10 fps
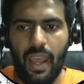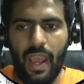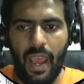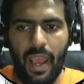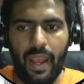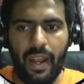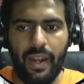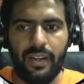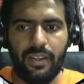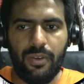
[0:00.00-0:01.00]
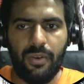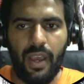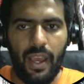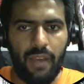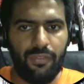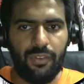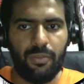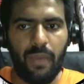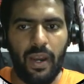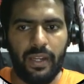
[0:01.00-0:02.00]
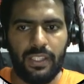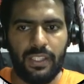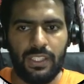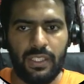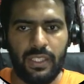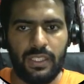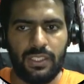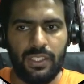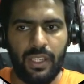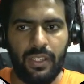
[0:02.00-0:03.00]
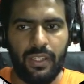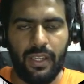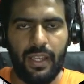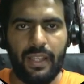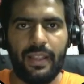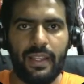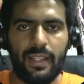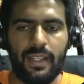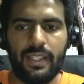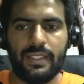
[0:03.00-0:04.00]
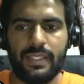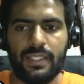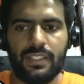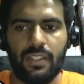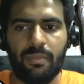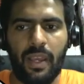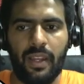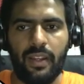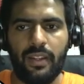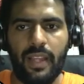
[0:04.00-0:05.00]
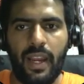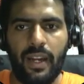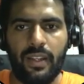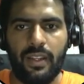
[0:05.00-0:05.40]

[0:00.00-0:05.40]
and you have to partition the string in such a manner that